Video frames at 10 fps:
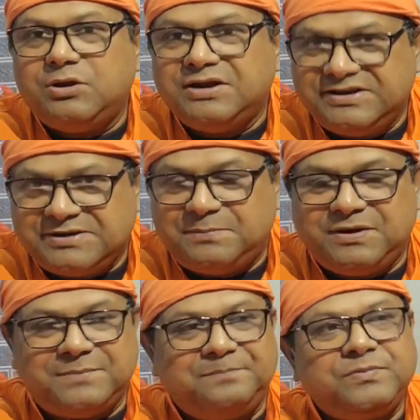
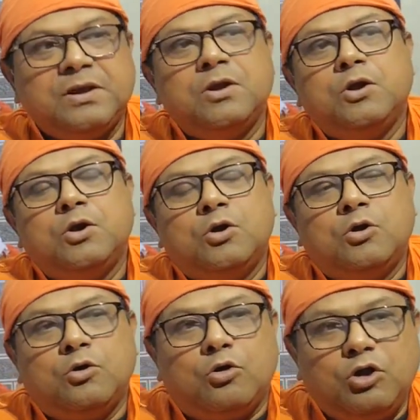discipline.
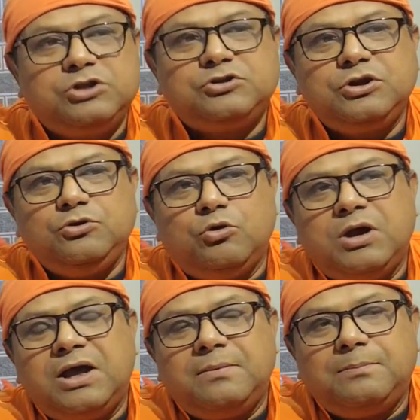Also,
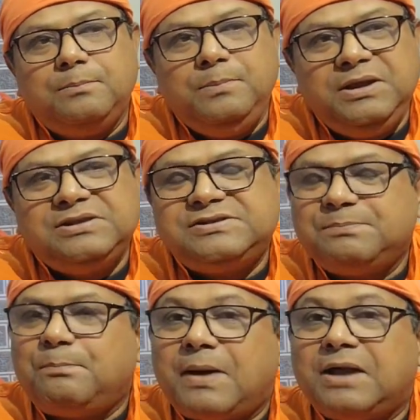yoga means
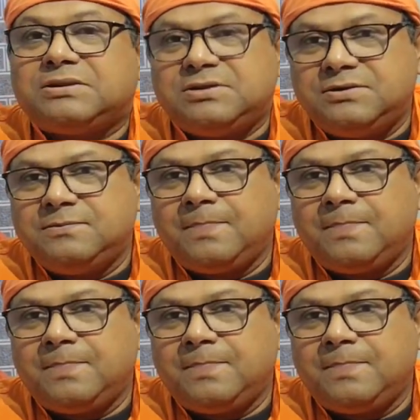path.